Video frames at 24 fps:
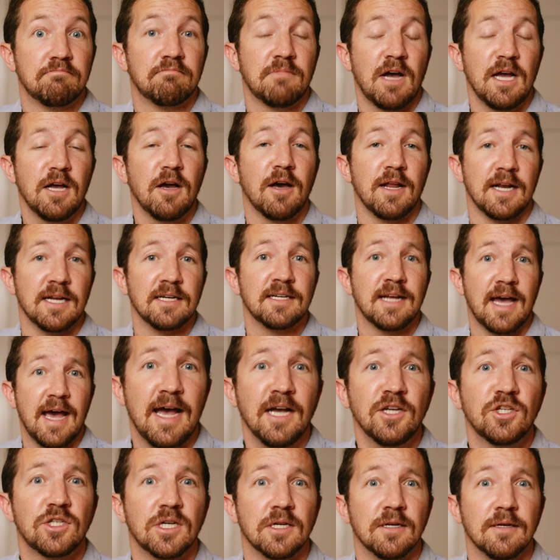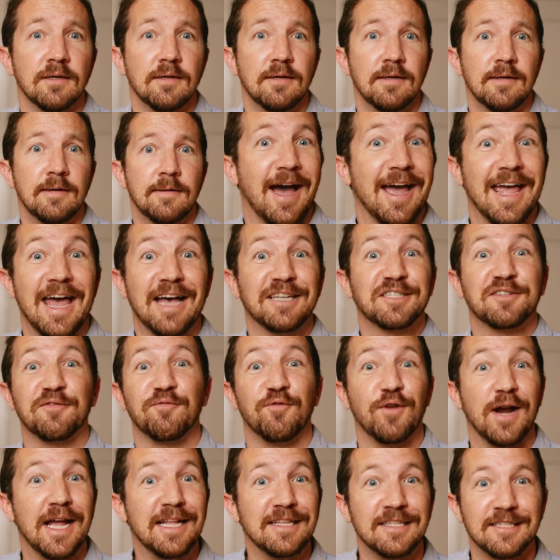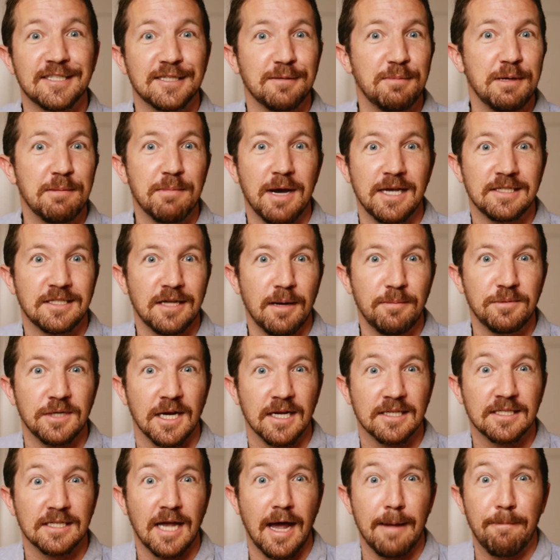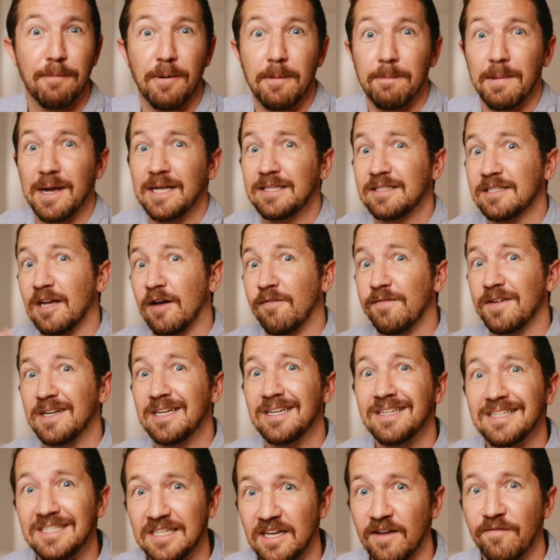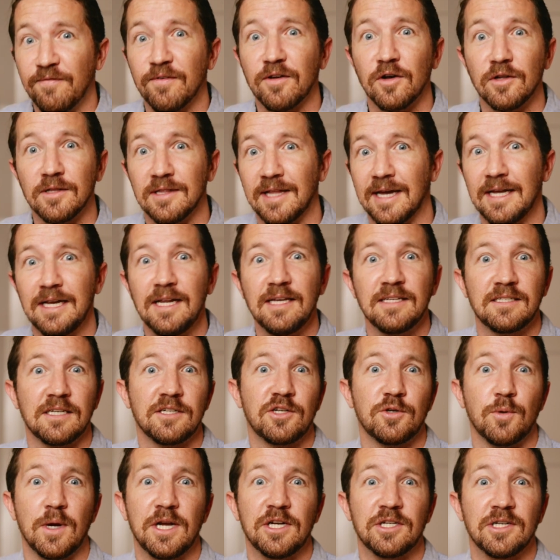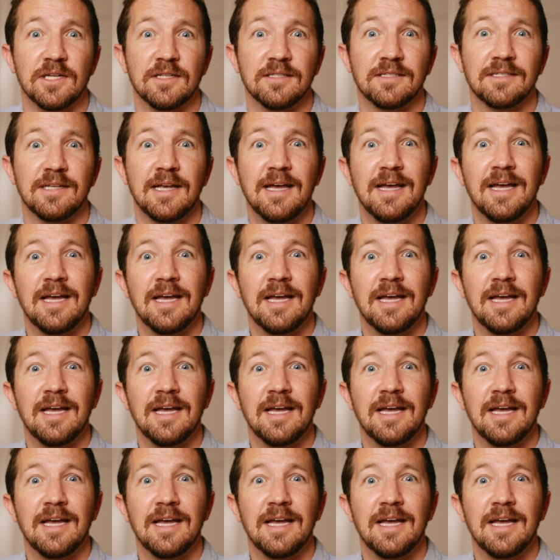I got into action. I asked friends to be my subjects. I put myself into difficult lighting situations.